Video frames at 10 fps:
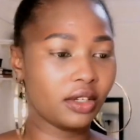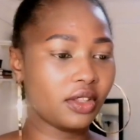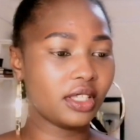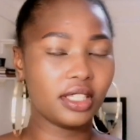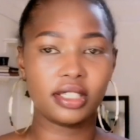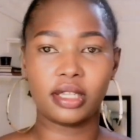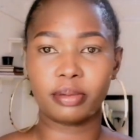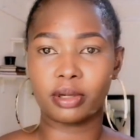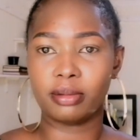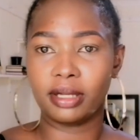This is the
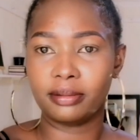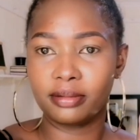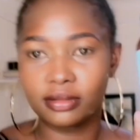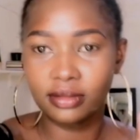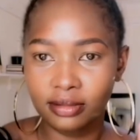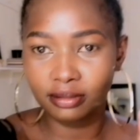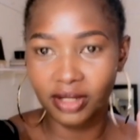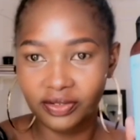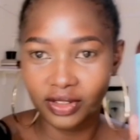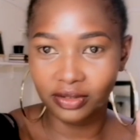problem.
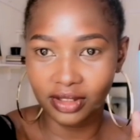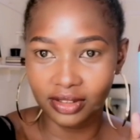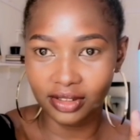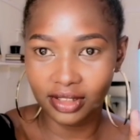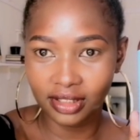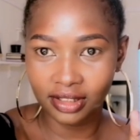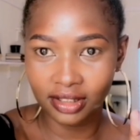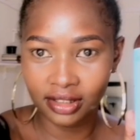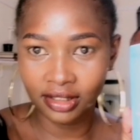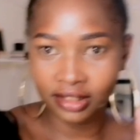My phone will not
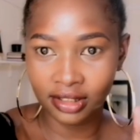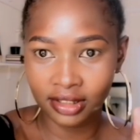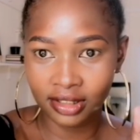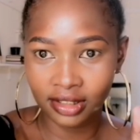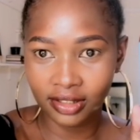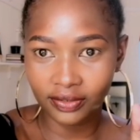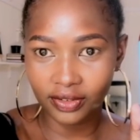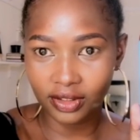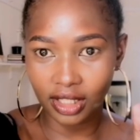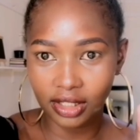
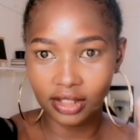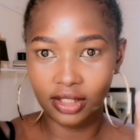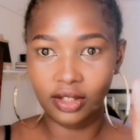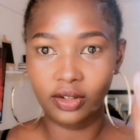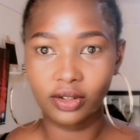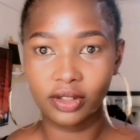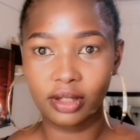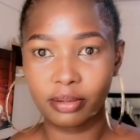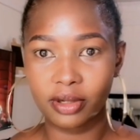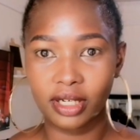focus on
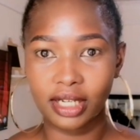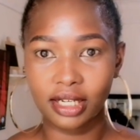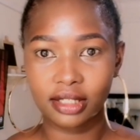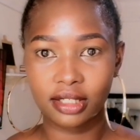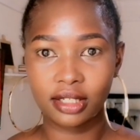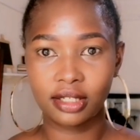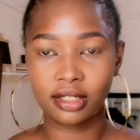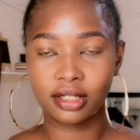the product.